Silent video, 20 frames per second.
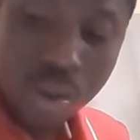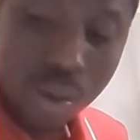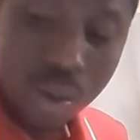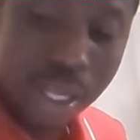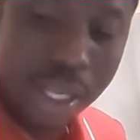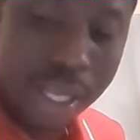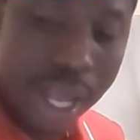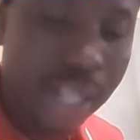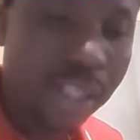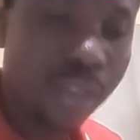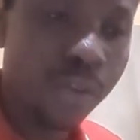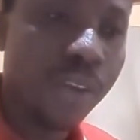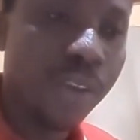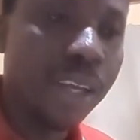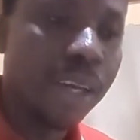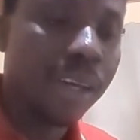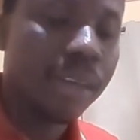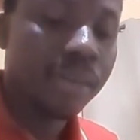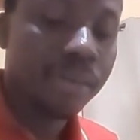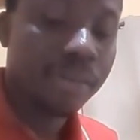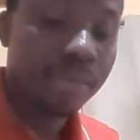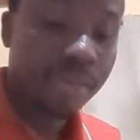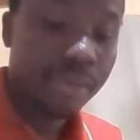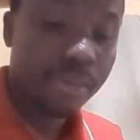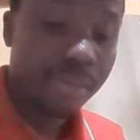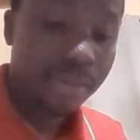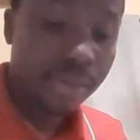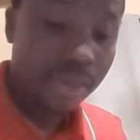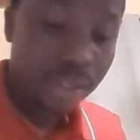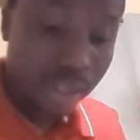We can't fail.
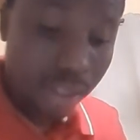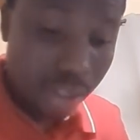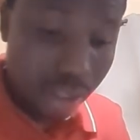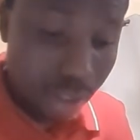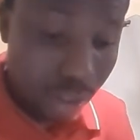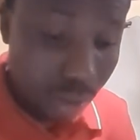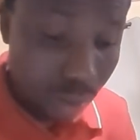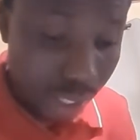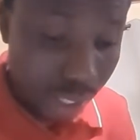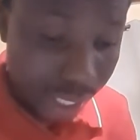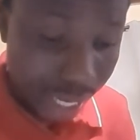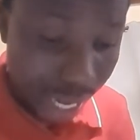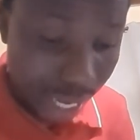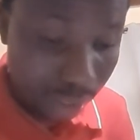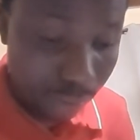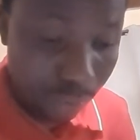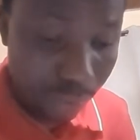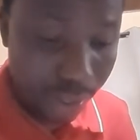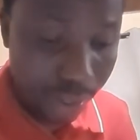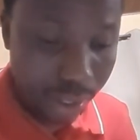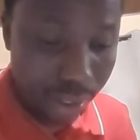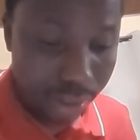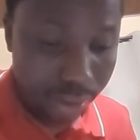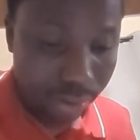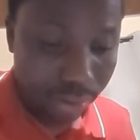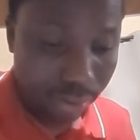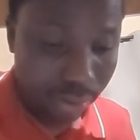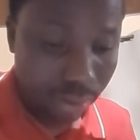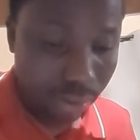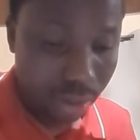We can't fail.
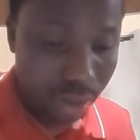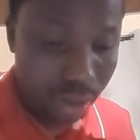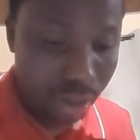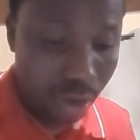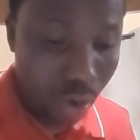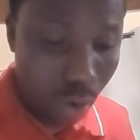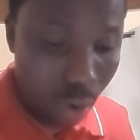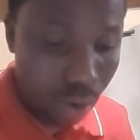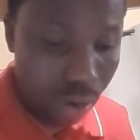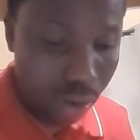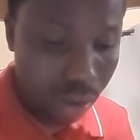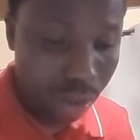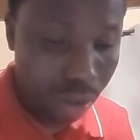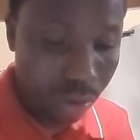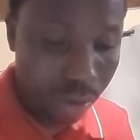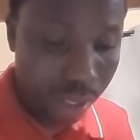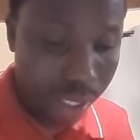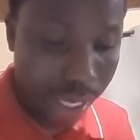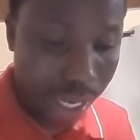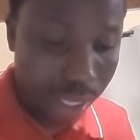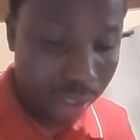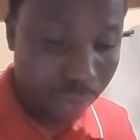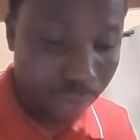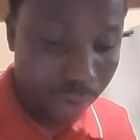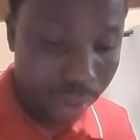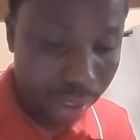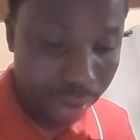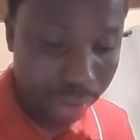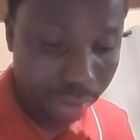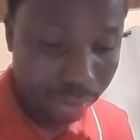No, we can't
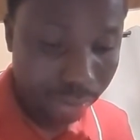fail.